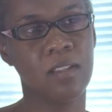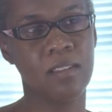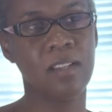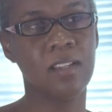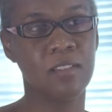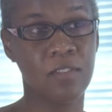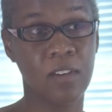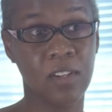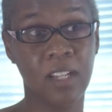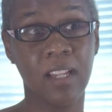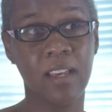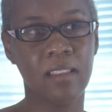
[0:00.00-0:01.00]
I think it's
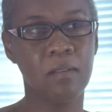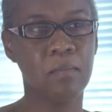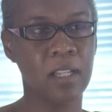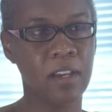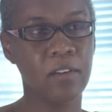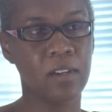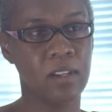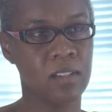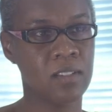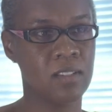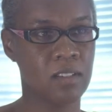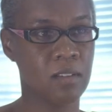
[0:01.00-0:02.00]
very clear that malaria
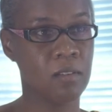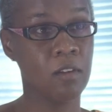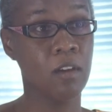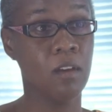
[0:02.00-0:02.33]
is a